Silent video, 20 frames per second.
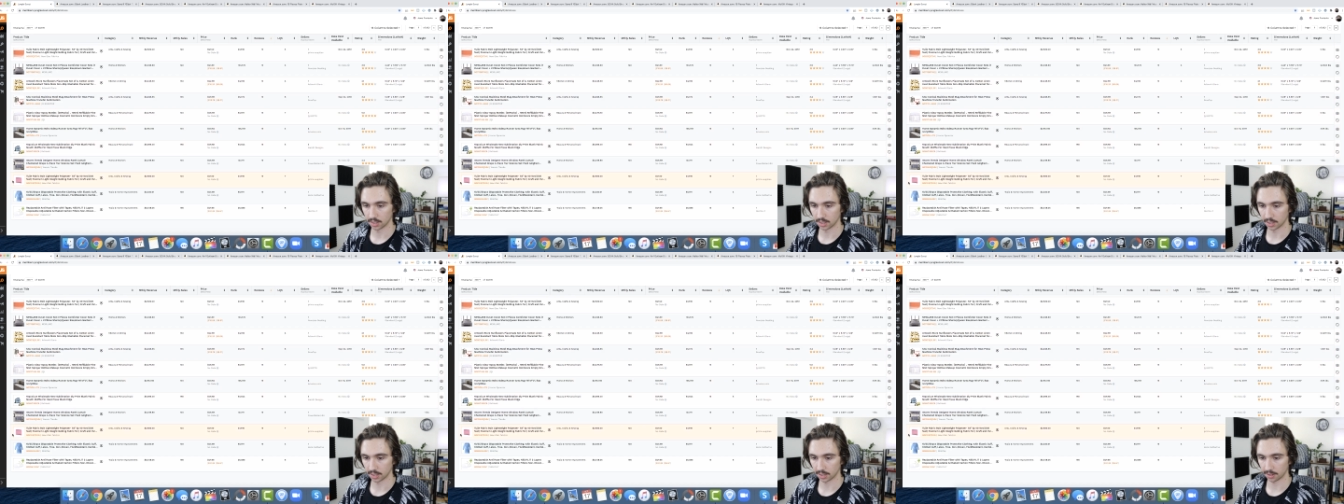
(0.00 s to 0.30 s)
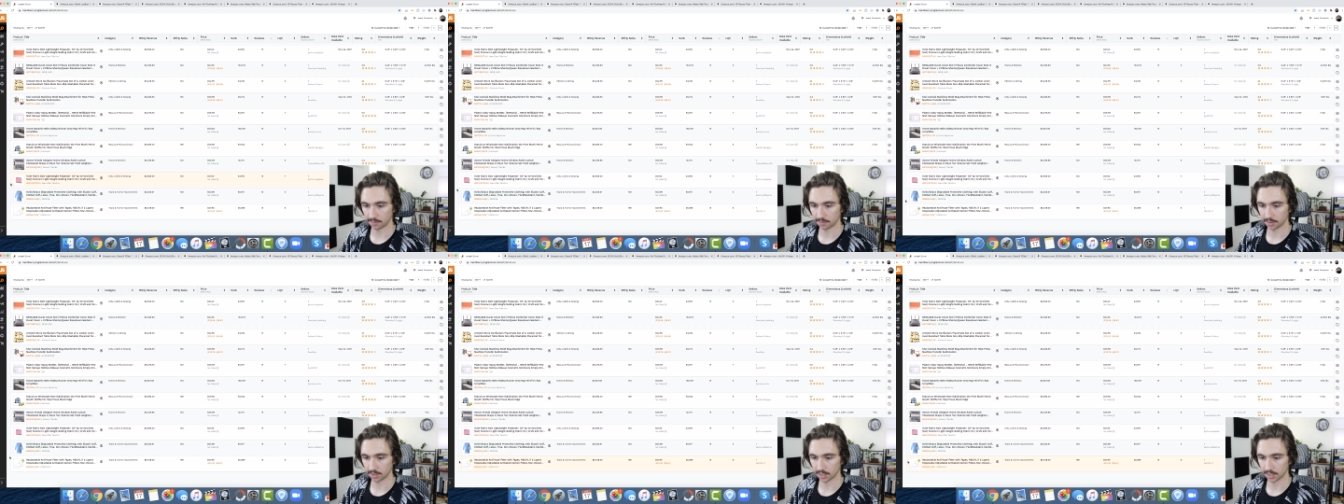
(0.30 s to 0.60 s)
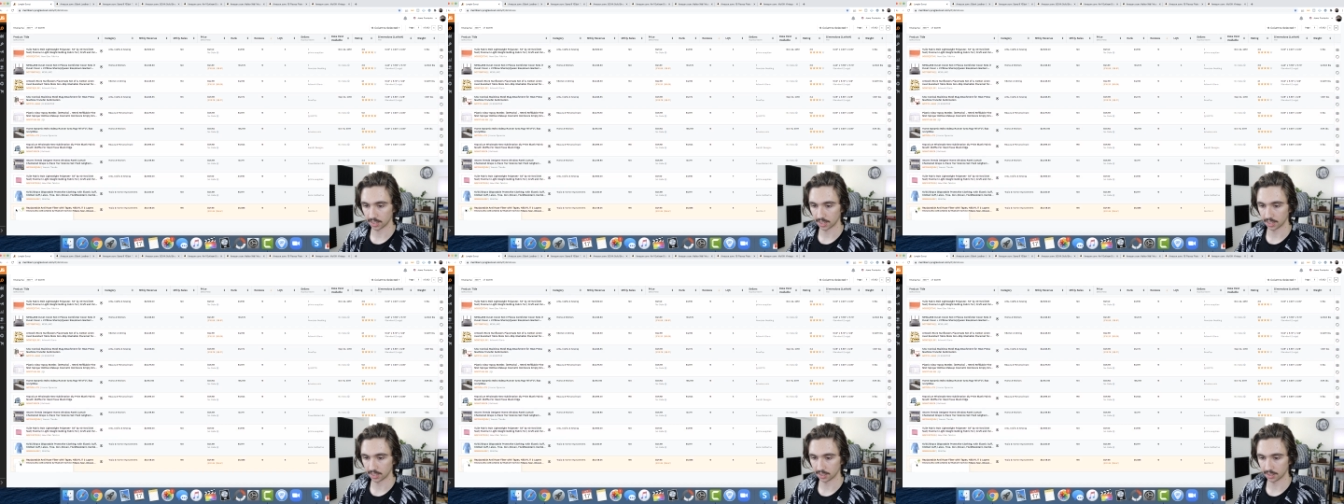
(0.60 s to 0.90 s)
Definitely
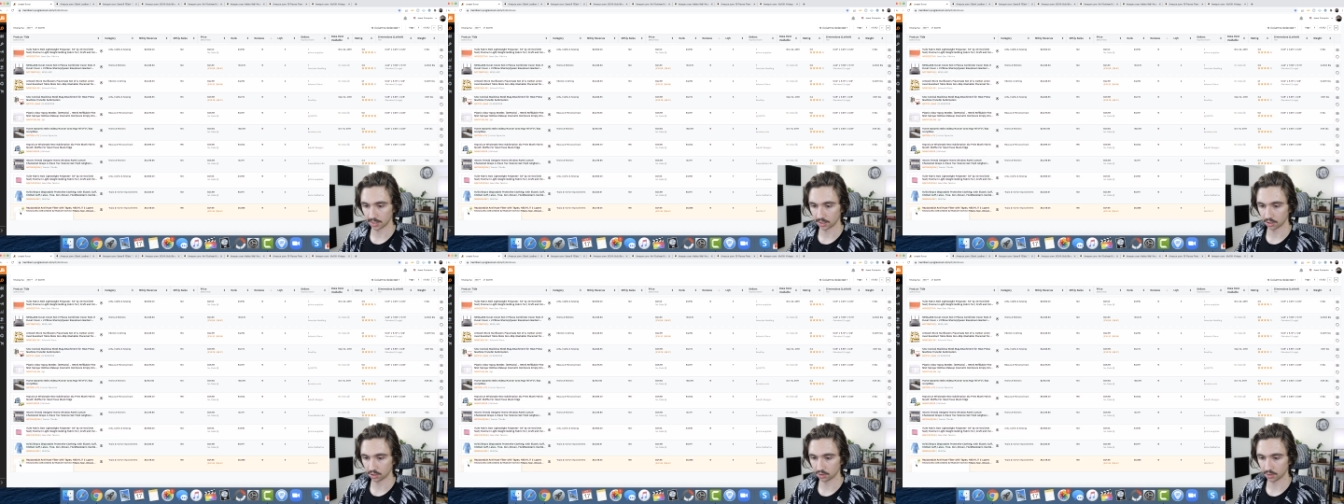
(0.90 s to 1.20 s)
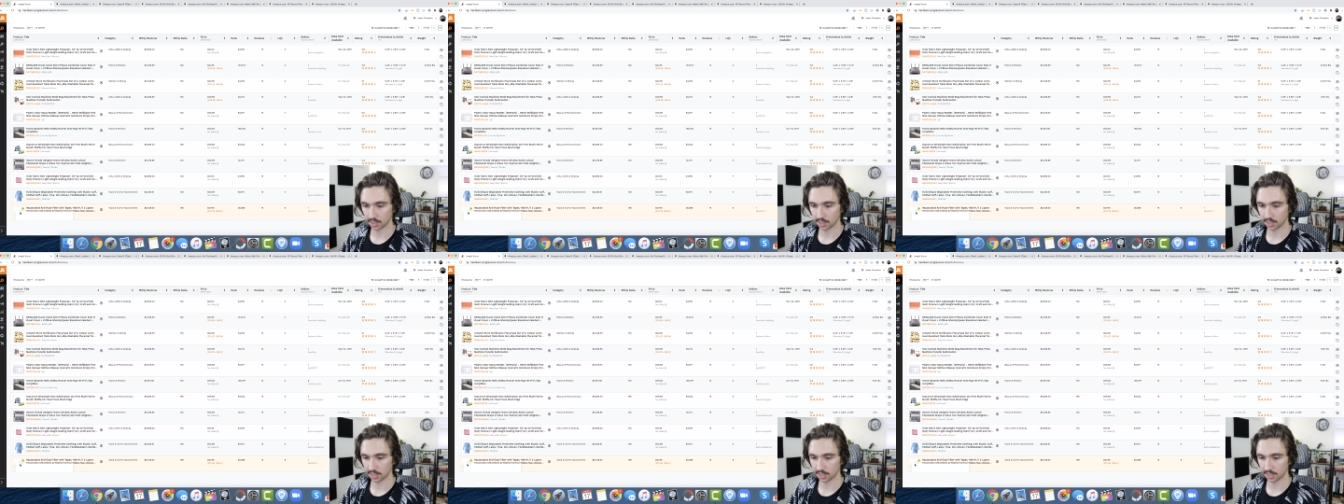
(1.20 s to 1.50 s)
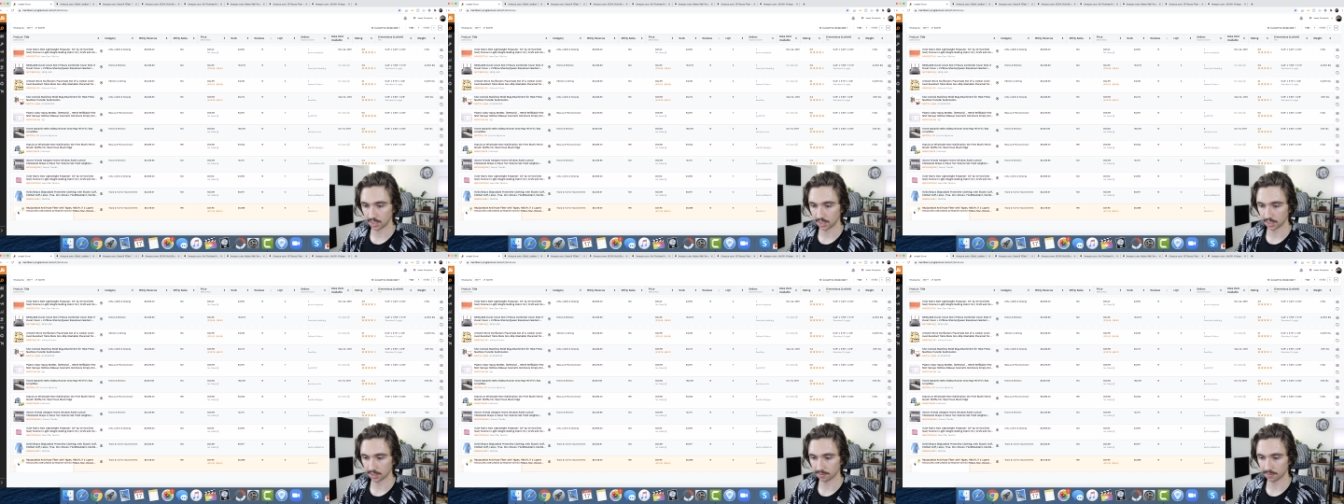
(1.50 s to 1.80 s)
not anything
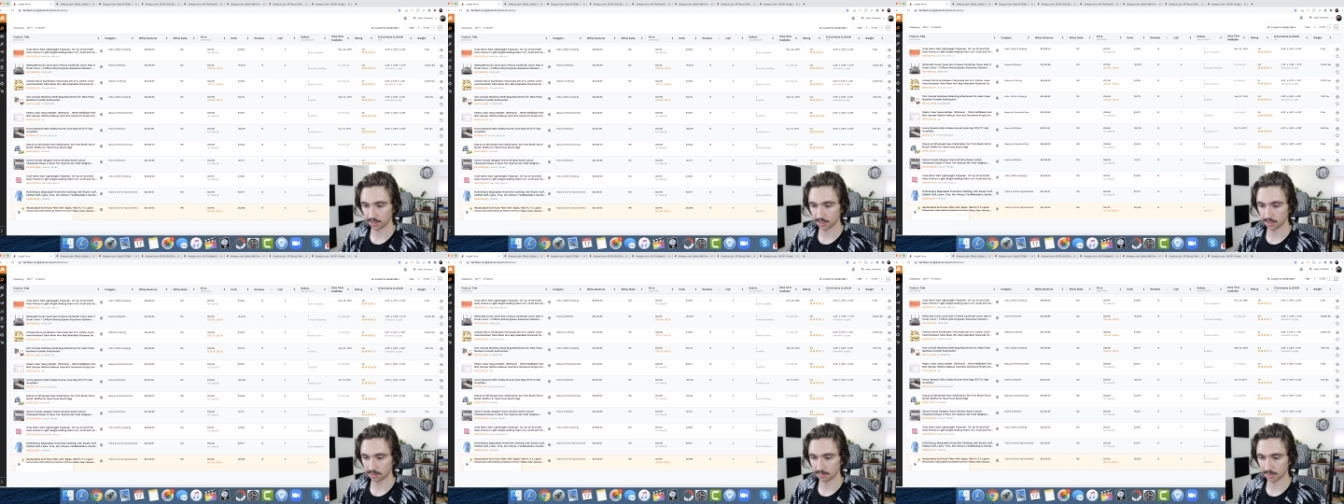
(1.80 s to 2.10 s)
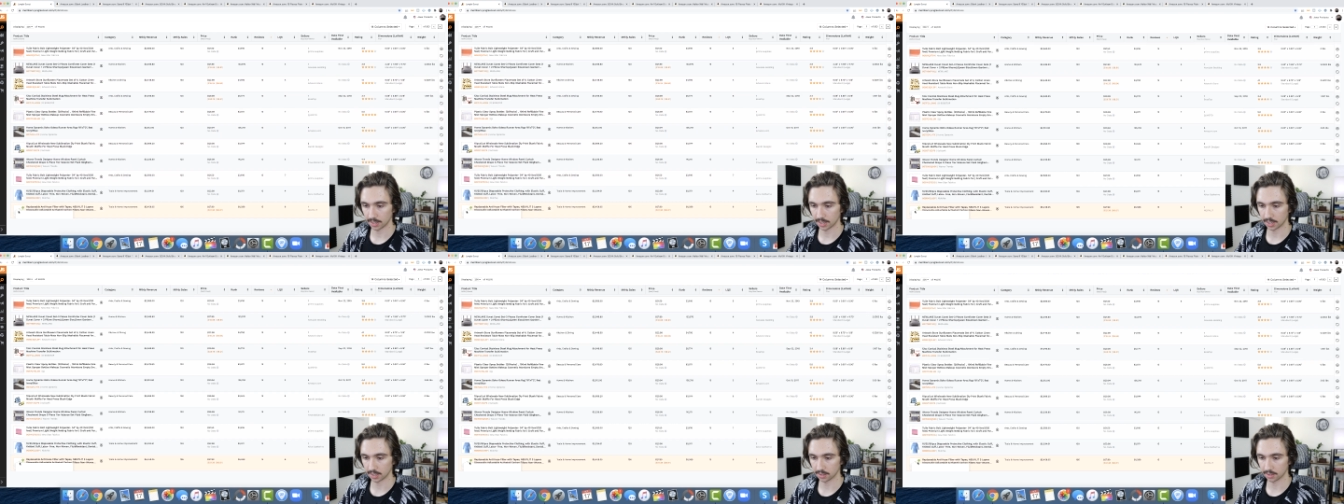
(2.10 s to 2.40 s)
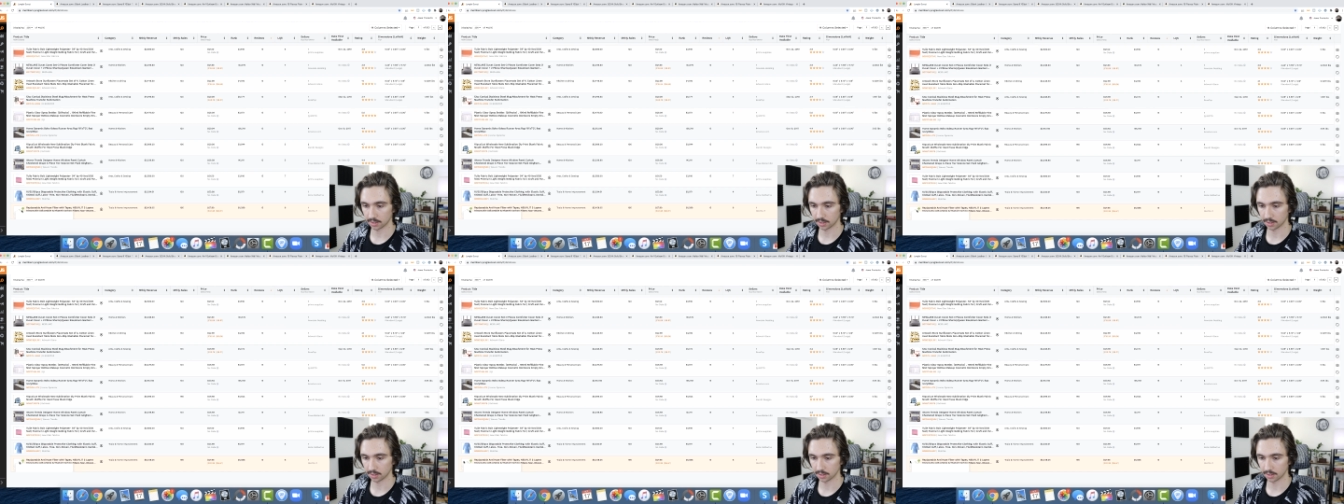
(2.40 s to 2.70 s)
trendy like face
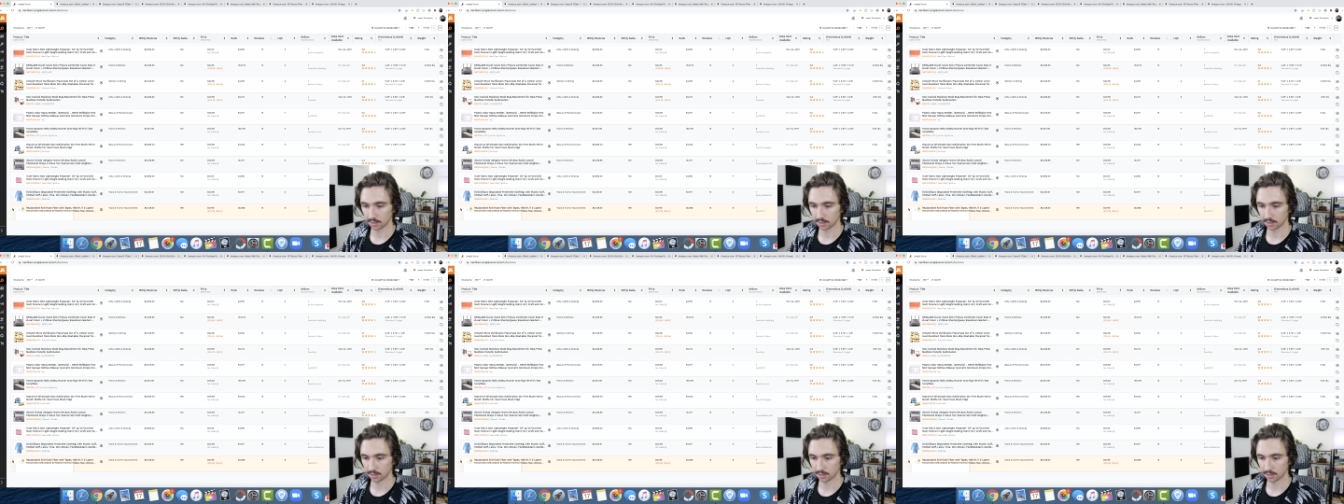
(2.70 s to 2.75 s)
mask.